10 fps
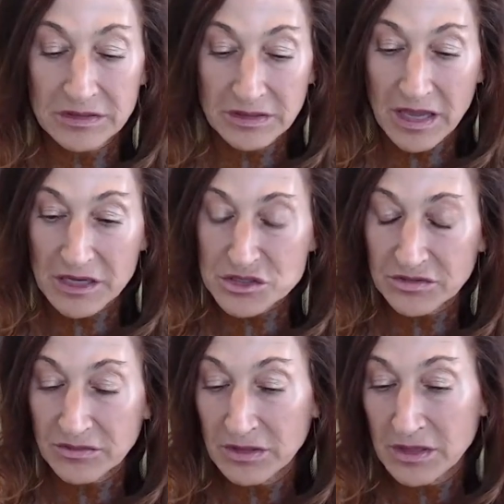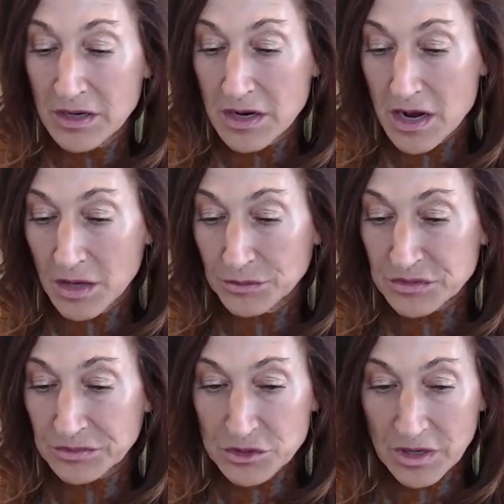litigation? So
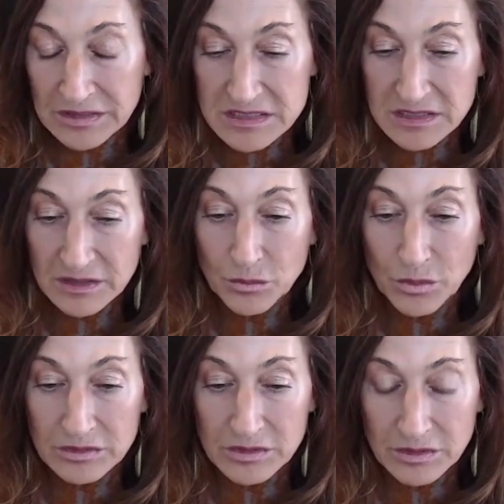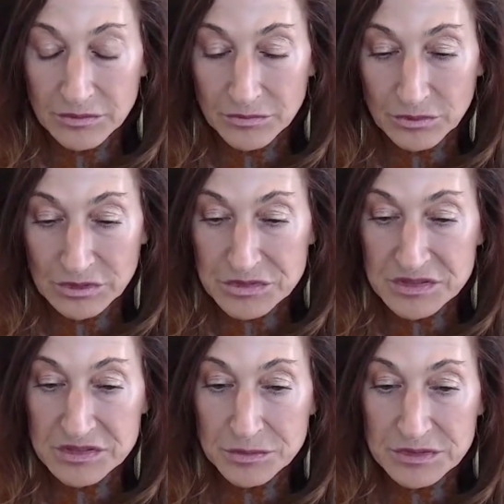we try and see what their
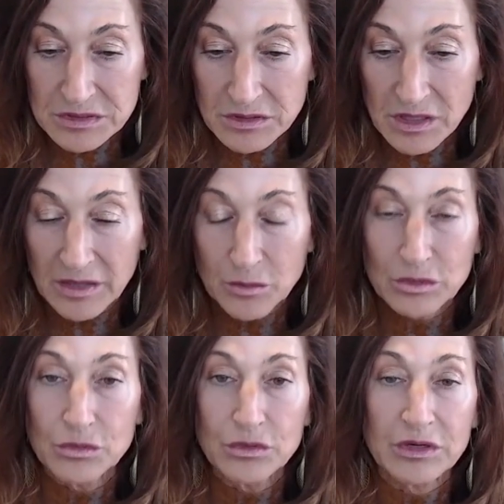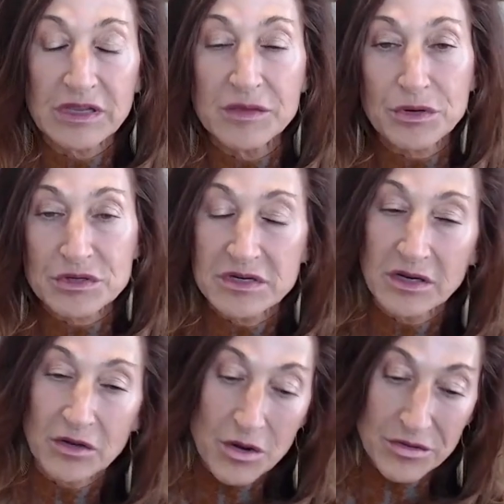systems look like, who their key
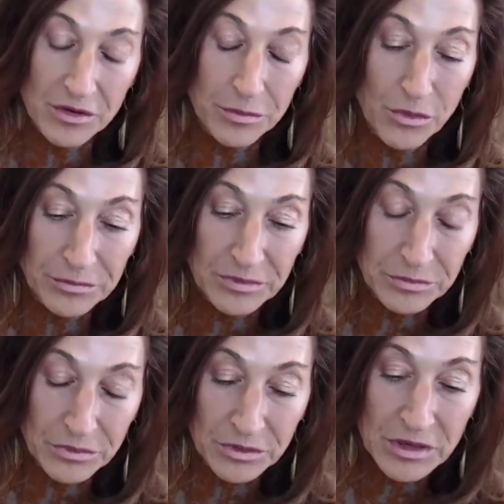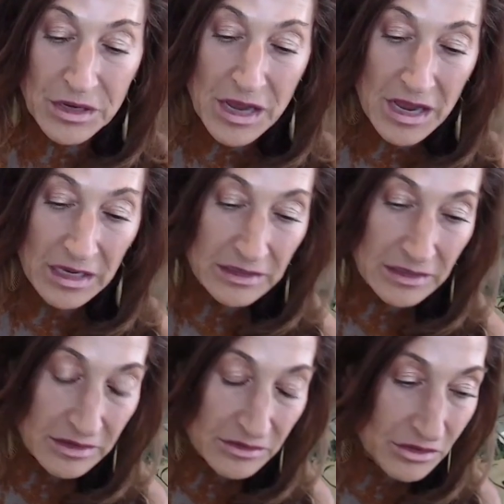personnel are that are point people. And
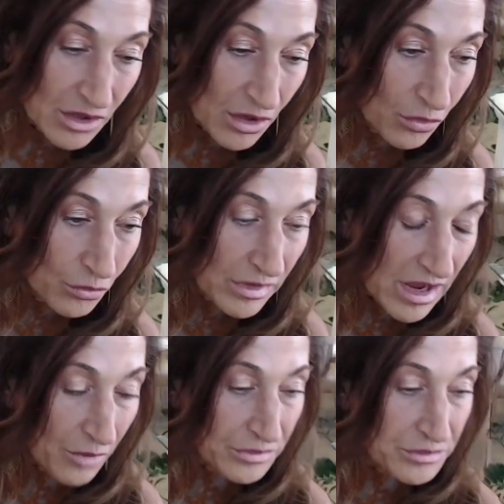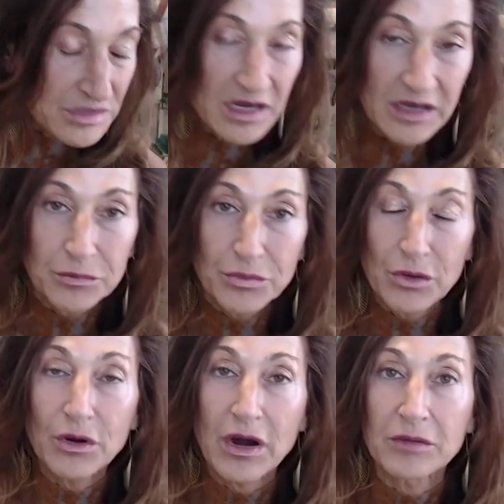then, we help them design a
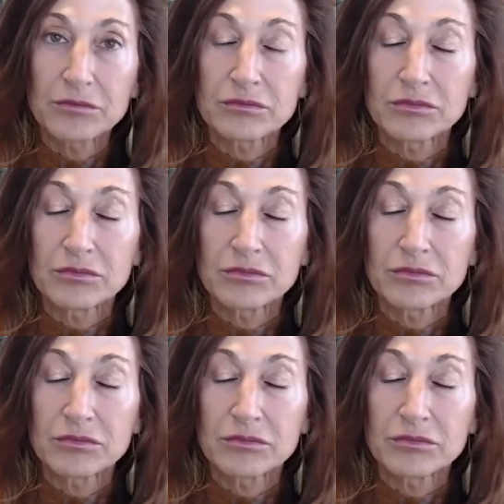program.